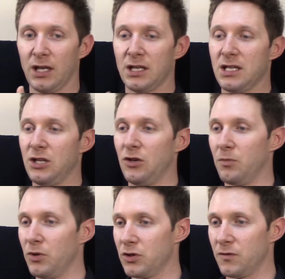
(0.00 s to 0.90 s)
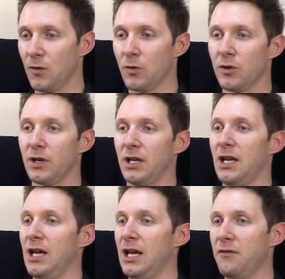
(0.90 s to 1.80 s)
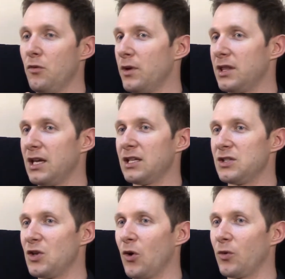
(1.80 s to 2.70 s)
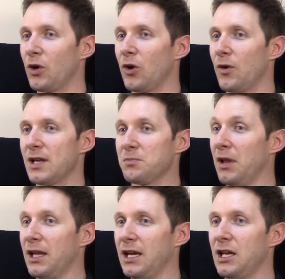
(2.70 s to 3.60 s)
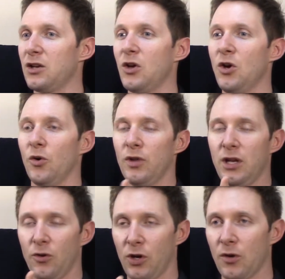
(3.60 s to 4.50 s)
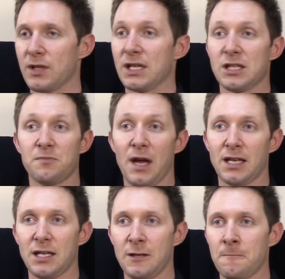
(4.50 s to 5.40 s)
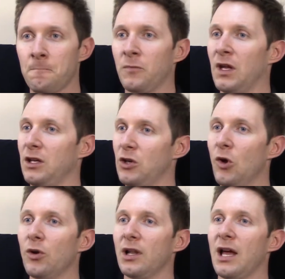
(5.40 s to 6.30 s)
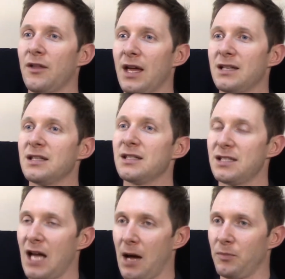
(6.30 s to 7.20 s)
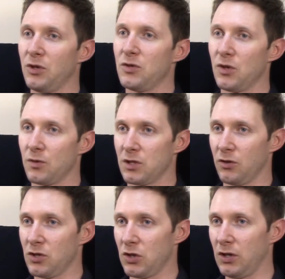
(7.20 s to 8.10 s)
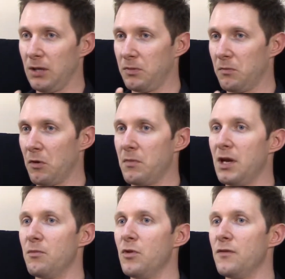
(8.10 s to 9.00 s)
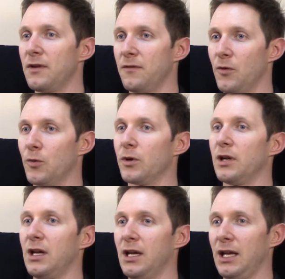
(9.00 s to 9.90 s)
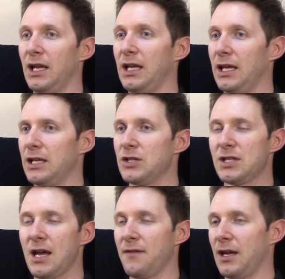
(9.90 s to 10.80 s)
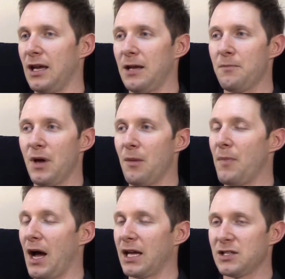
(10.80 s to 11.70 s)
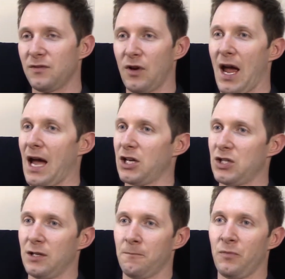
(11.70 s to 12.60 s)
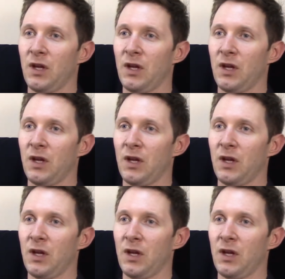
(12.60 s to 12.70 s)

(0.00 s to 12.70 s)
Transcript: and continue to push forward, and even when things don't go as planned or they don't go as expected, you don't allow that to stop you. So as long as you keep the momentum moving forward, and again, just having a bias for action.